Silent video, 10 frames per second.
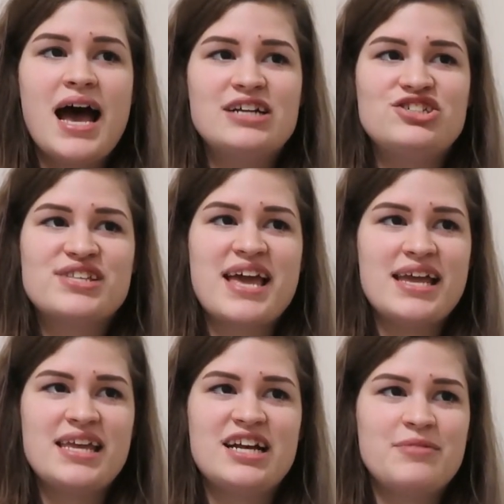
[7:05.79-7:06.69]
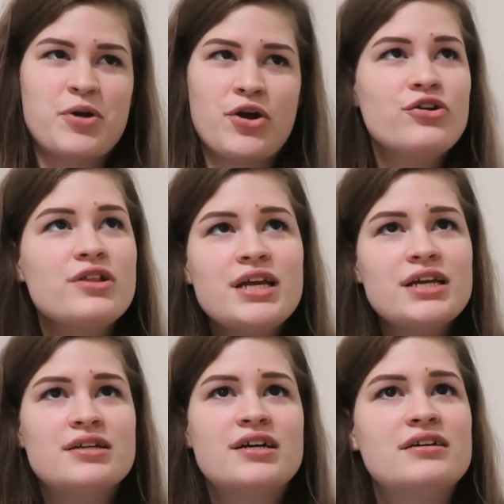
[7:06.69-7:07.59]
I just can't get up early
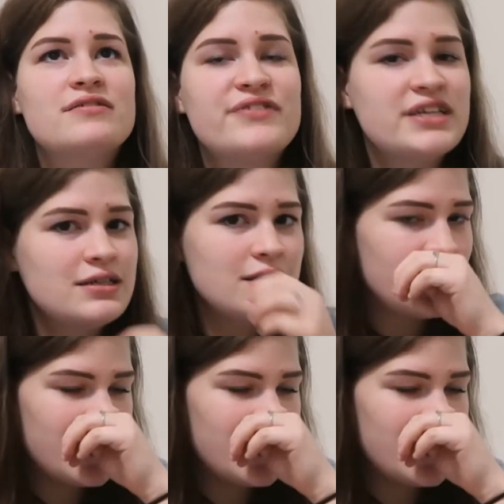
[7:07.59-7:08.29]
enough and